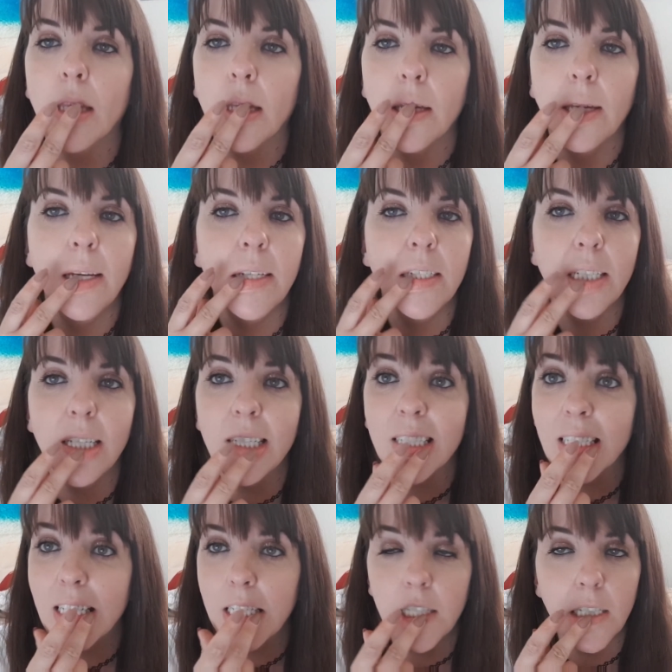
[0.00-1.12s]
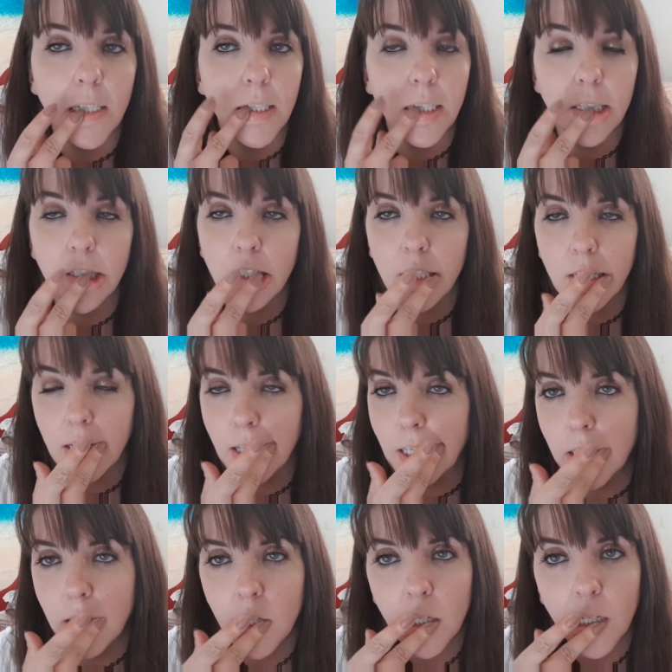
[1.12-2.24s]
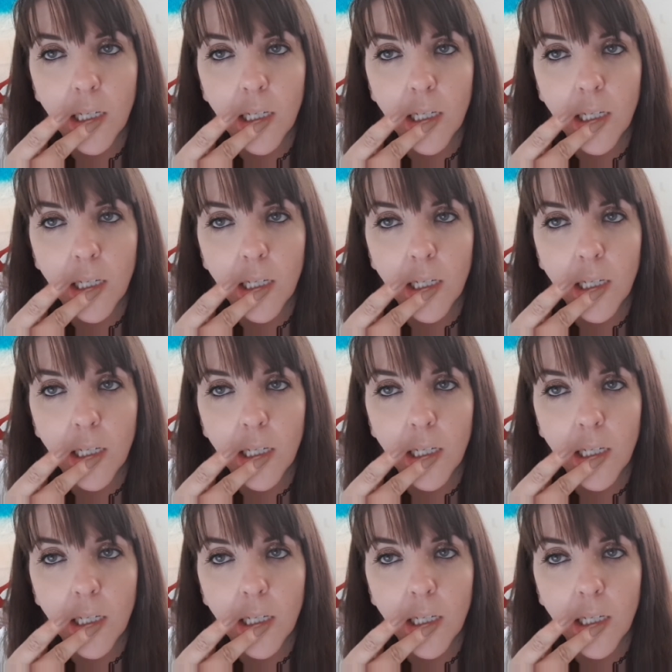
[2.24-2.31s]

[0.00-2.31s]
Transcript: It tastes like Turkish Delight.